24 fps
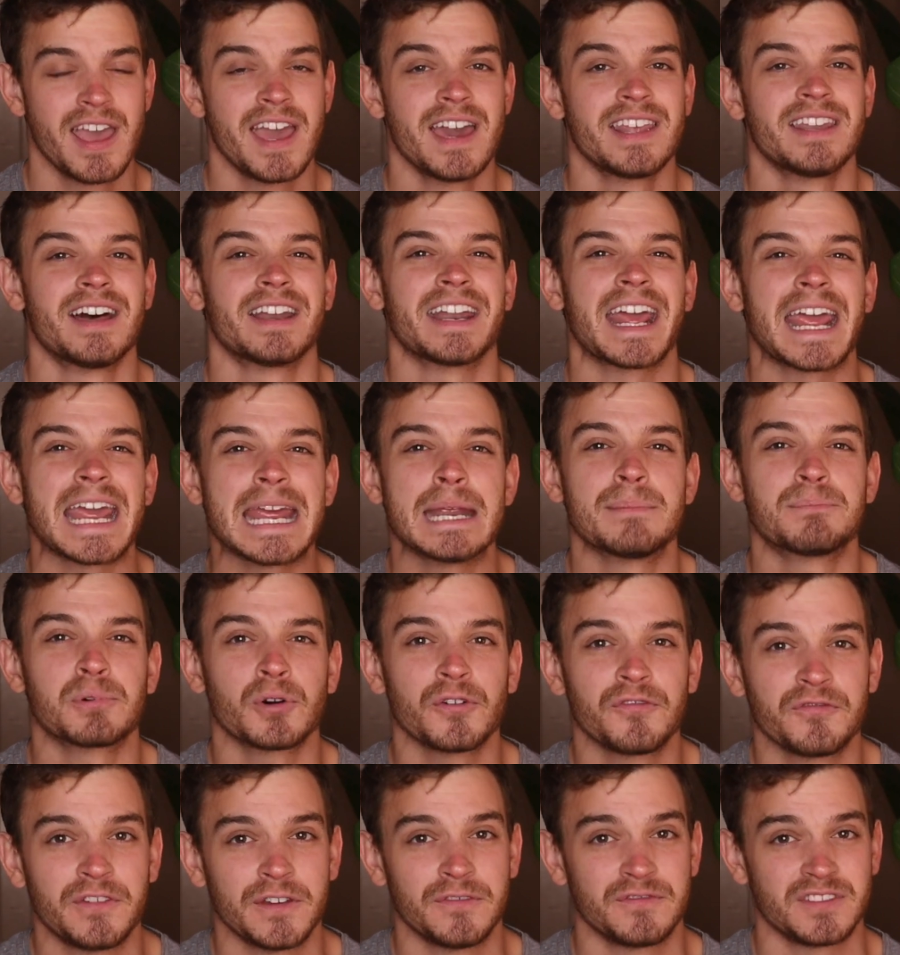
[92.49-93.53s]
and on April
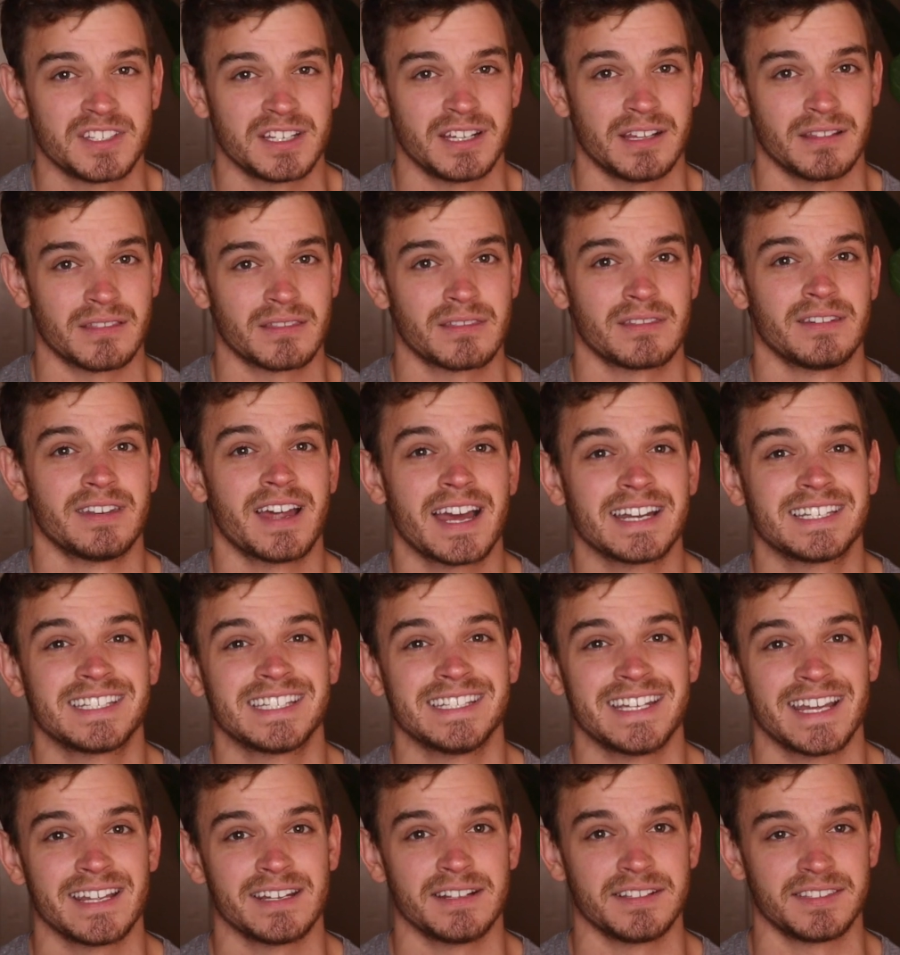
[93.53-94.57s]
15th,
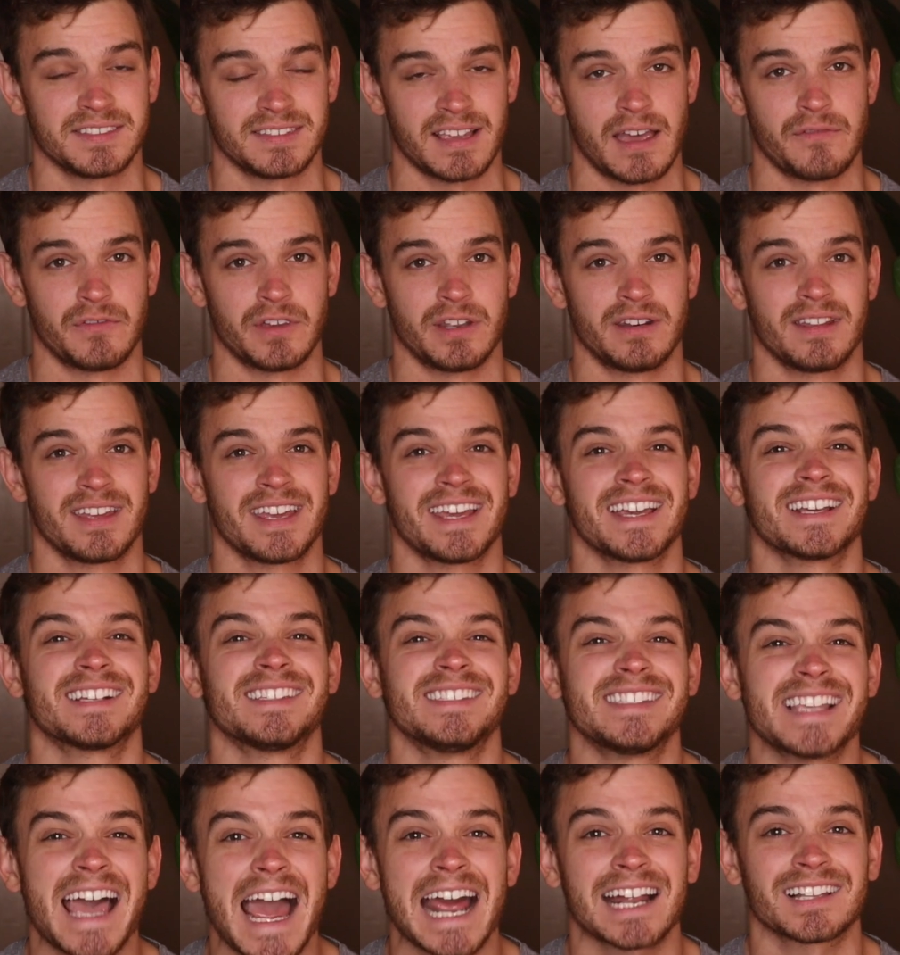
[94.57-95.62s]
1987,
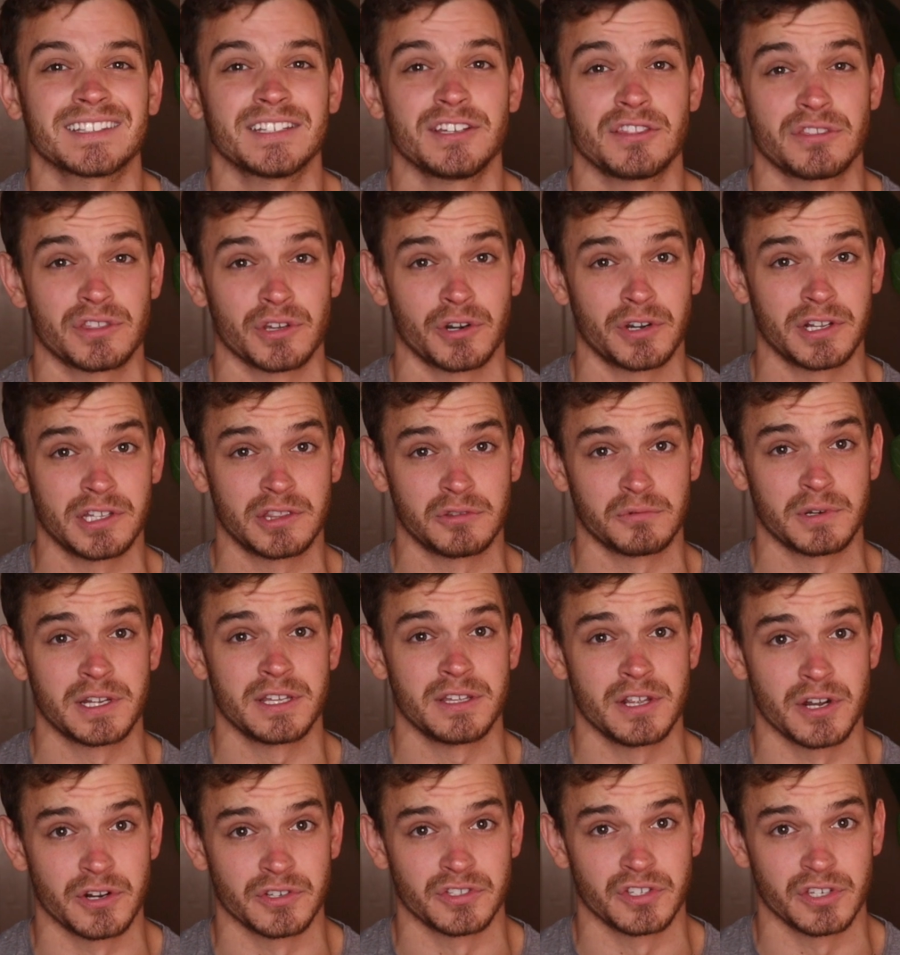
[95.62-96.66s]
exactly 33
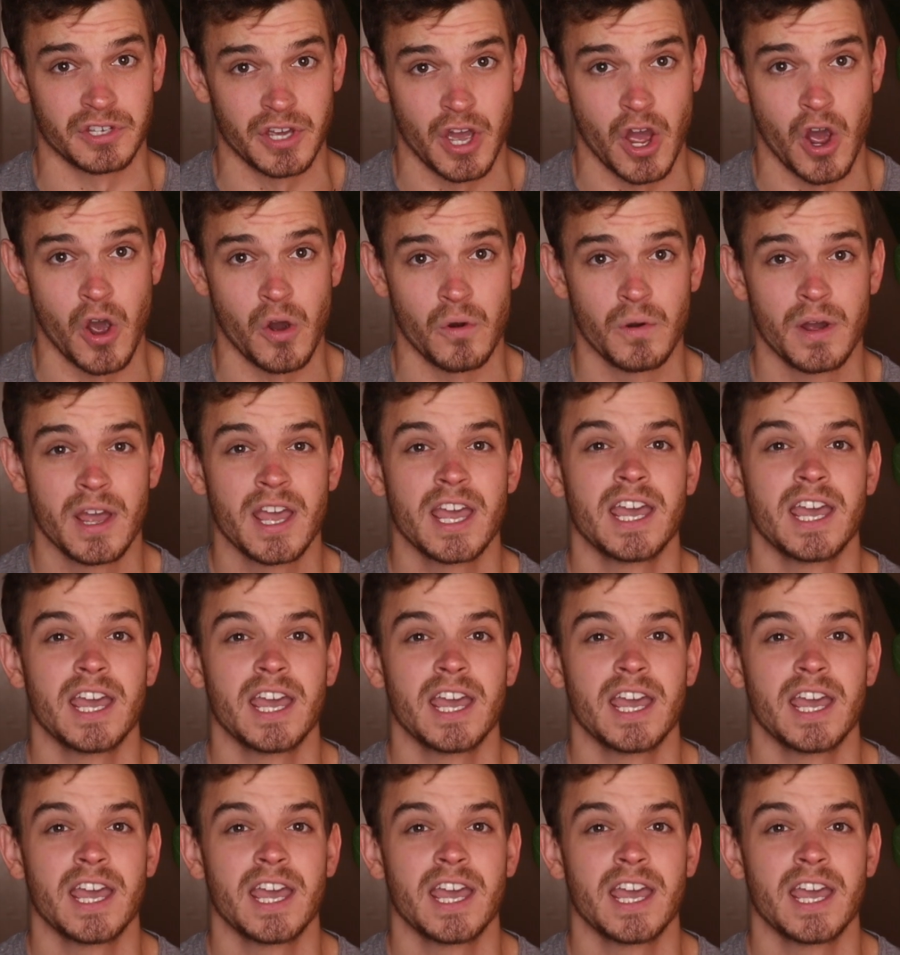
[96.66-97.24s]
years ago,